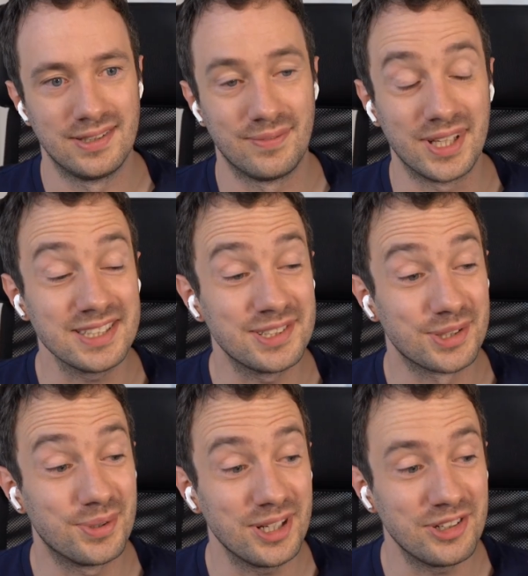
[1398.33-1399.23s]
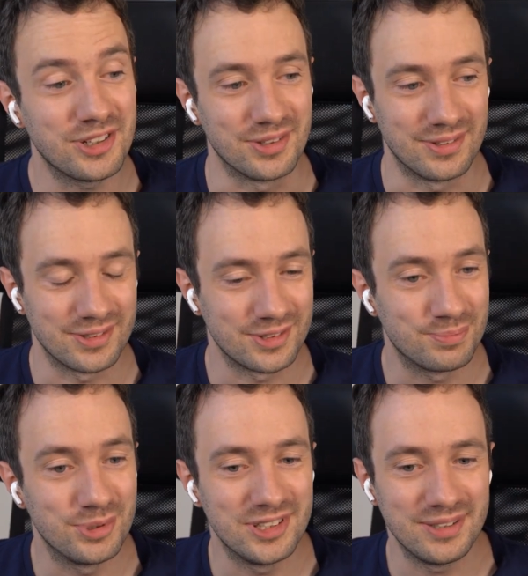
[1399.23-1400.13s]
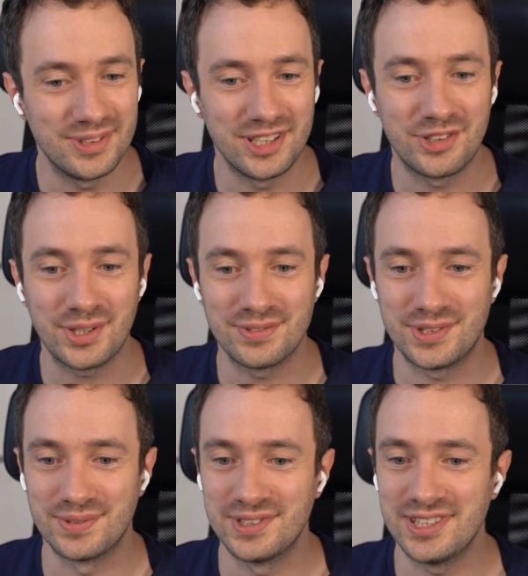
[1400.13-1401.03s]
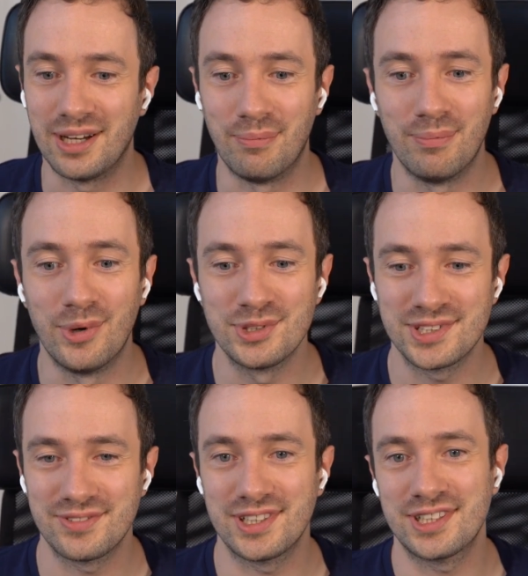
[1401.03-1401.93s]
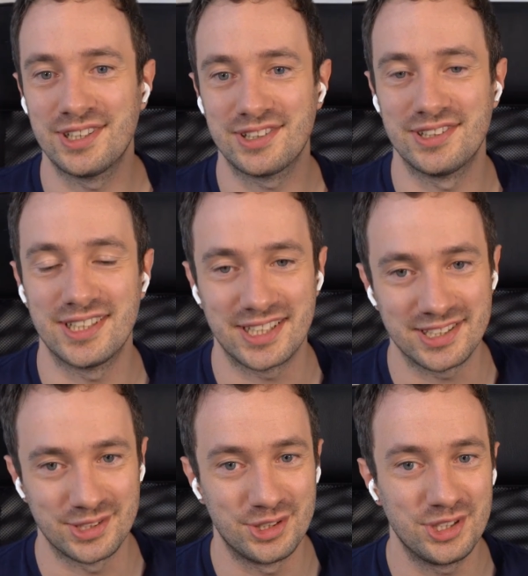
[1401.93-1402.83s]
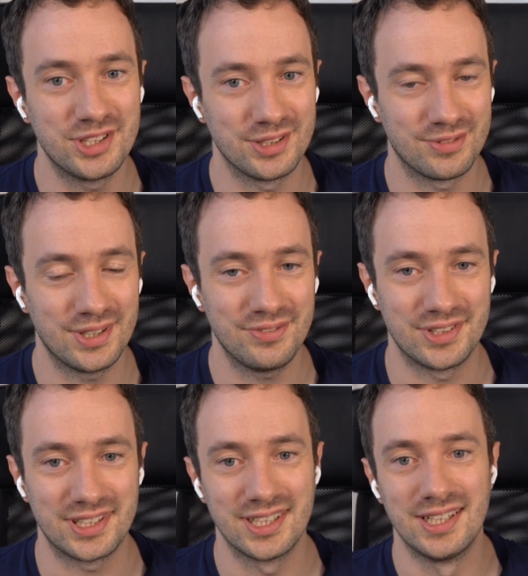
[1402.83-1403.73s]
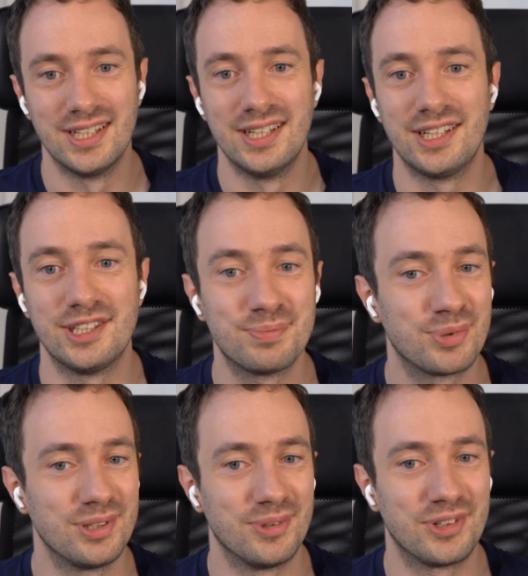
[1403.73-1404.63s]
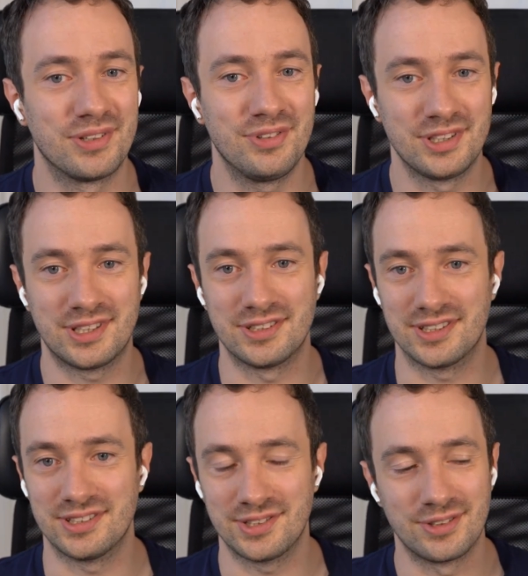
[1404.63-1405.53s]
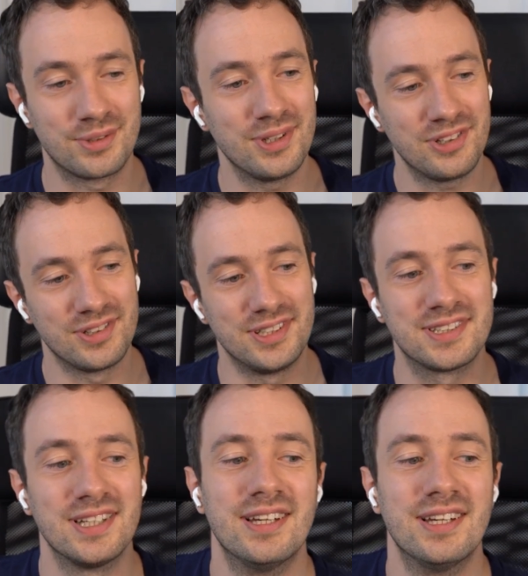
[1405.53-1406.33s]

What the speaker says: But that's the question. Put them in Ahrefs, you will see that most of their content that gets a shit ton of traffic is pretty much affiliate content. So the question is,